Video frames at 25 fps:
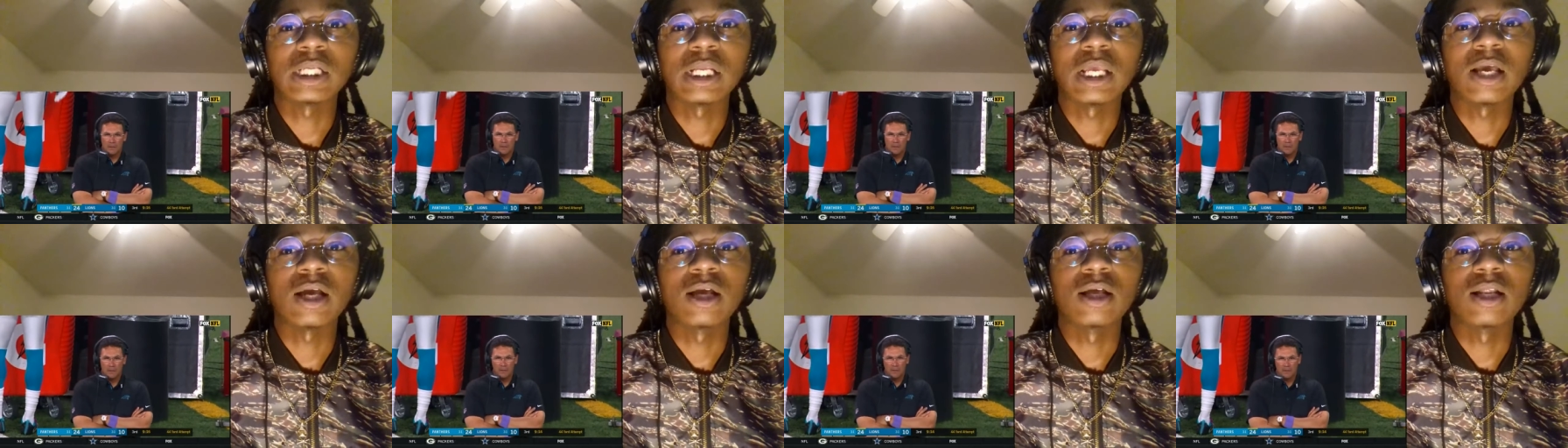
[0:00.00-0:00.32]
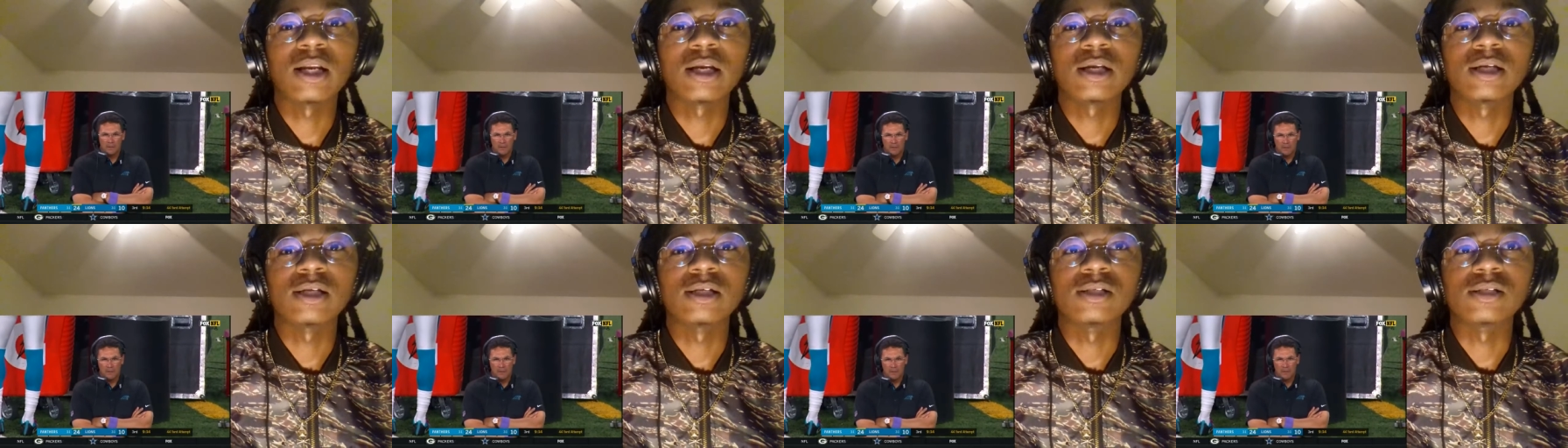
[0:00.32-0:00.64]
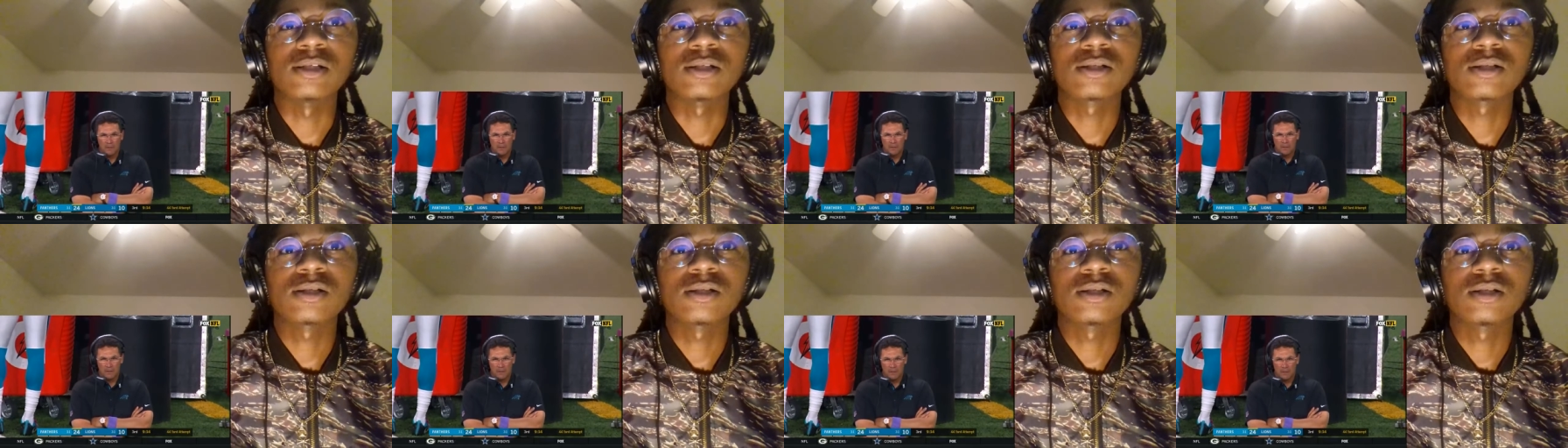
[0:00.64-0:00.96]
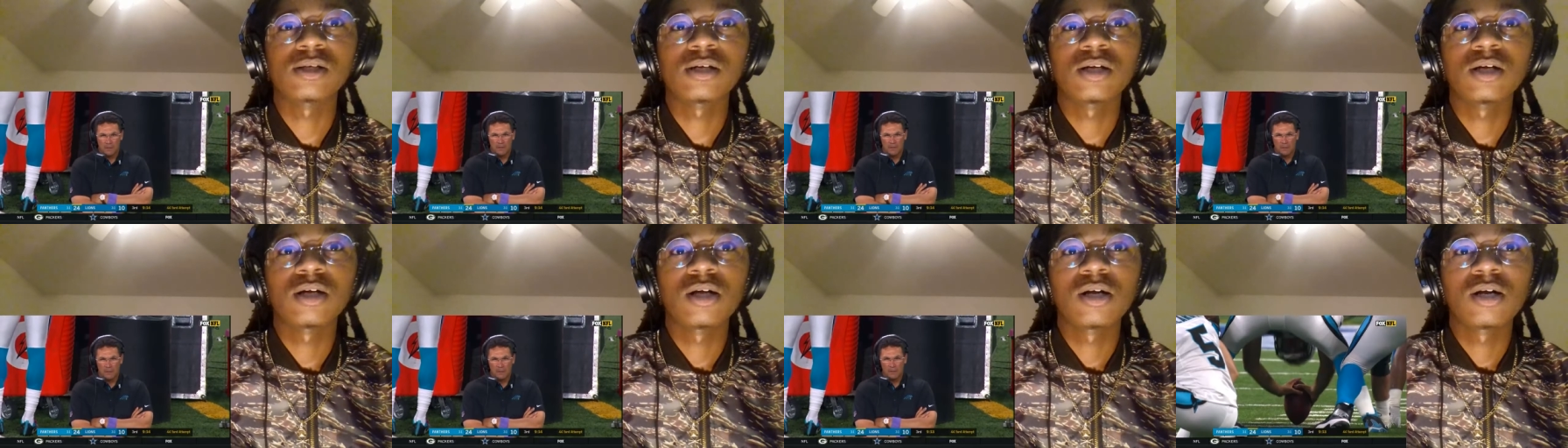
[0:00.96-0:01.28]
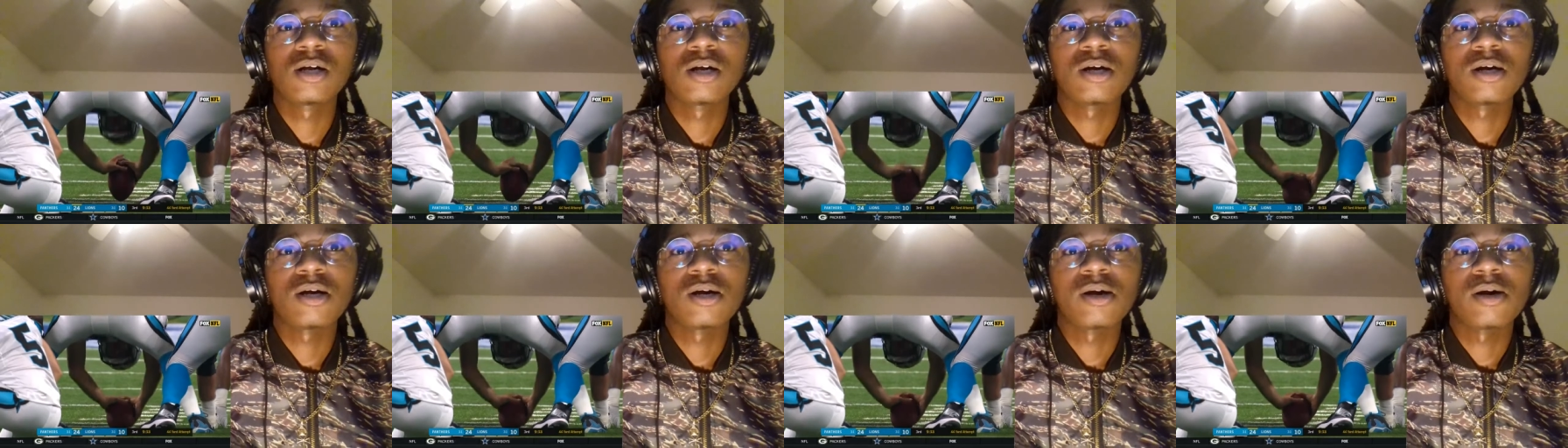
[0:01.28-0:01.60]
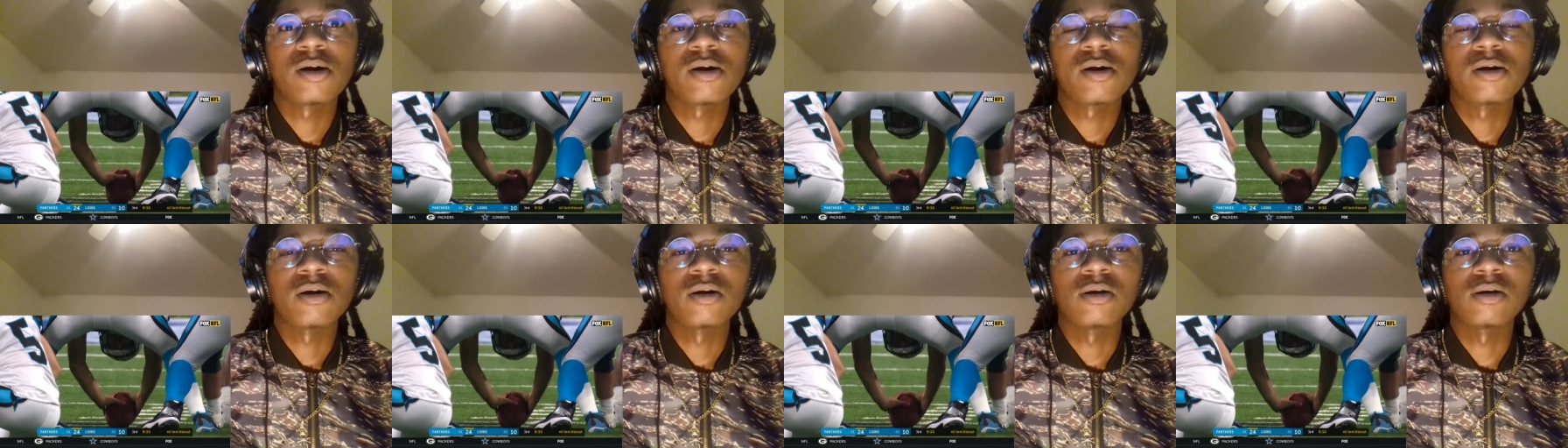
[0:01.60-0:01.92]
Yeah, it is.
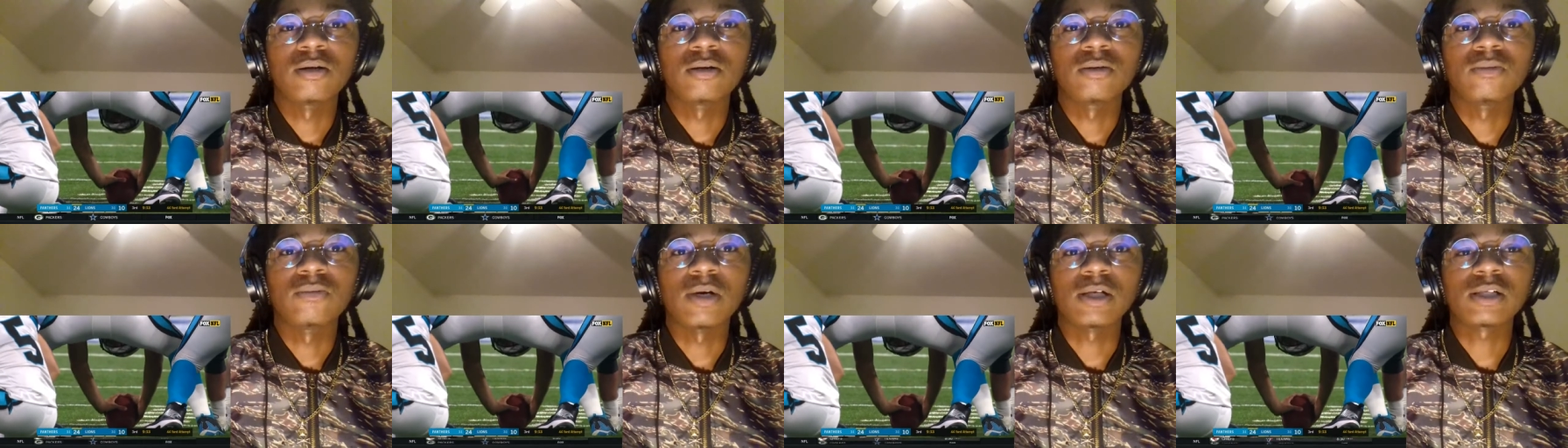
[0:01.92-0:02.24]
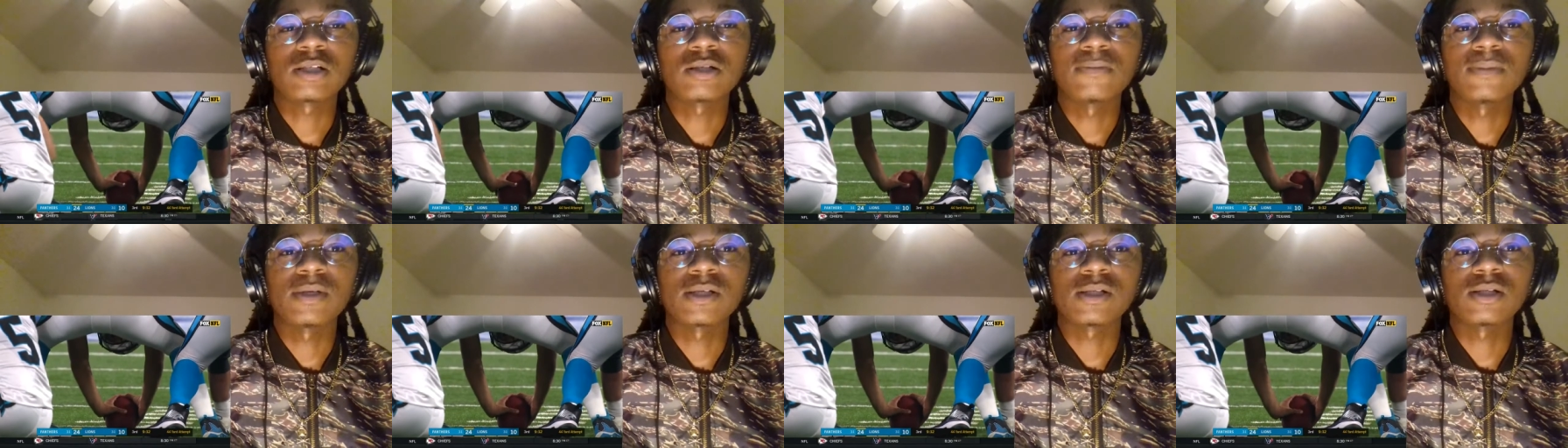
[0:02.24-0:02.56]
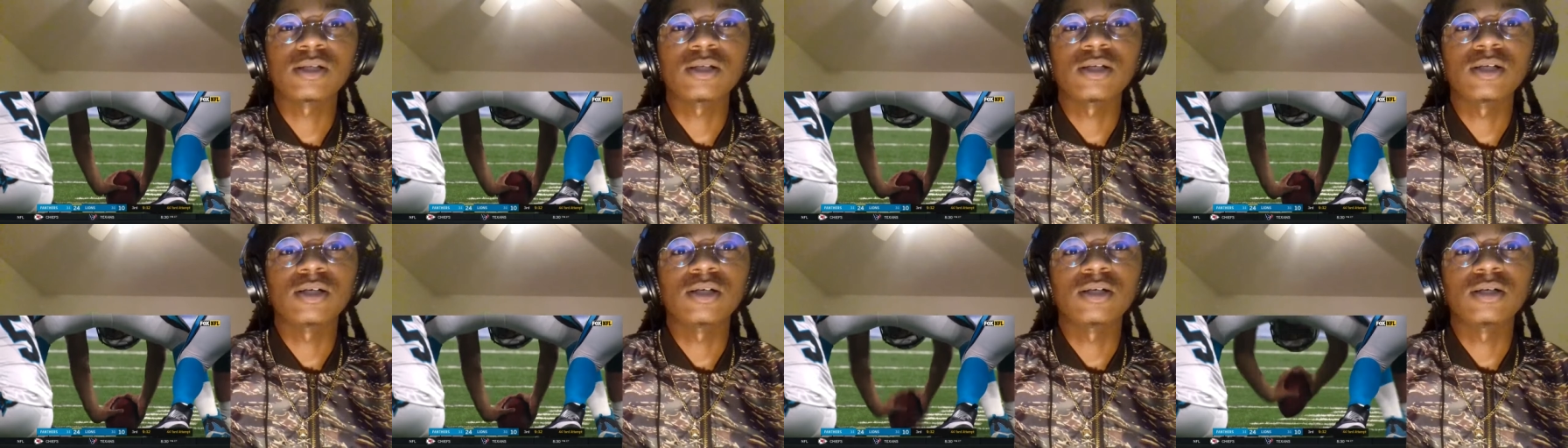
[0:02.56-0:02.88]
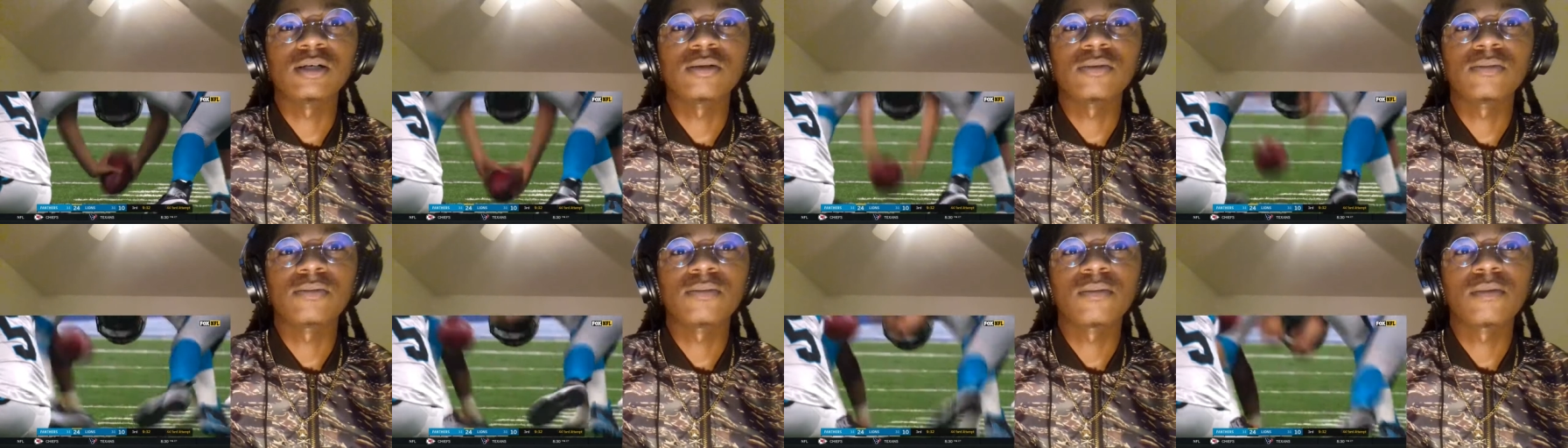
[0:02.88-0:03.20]
Watch him miss it though.